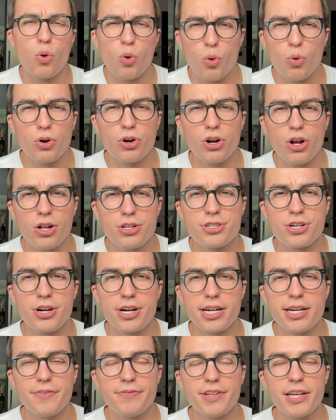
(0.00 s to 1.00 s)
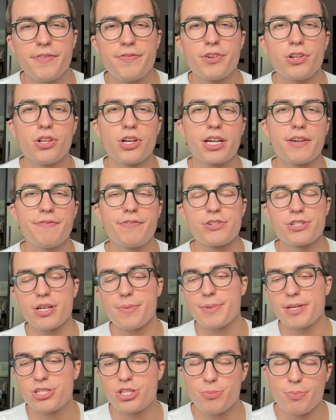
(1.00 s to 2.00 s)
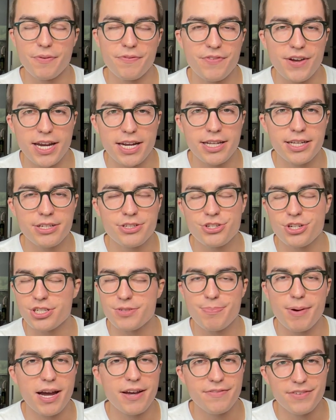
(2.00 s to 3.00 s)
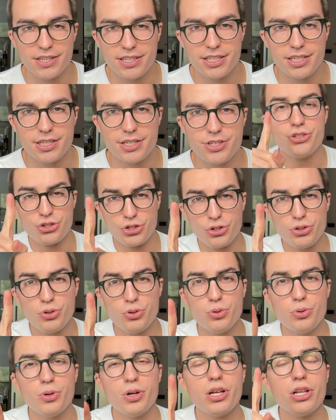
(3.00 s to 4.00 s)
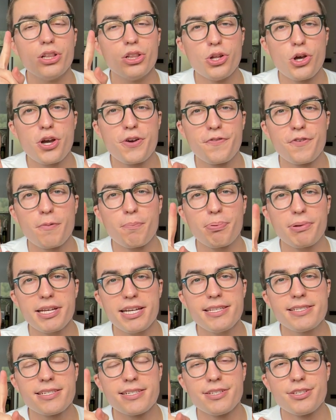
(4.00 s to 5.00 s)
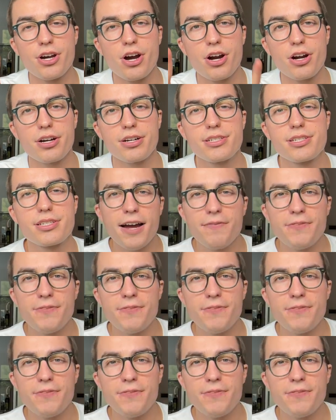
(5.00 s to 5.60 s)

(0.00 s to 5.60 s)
Or alternatively, if you're looking for something super faded, just buy vintage. Do look for pleats and darts. I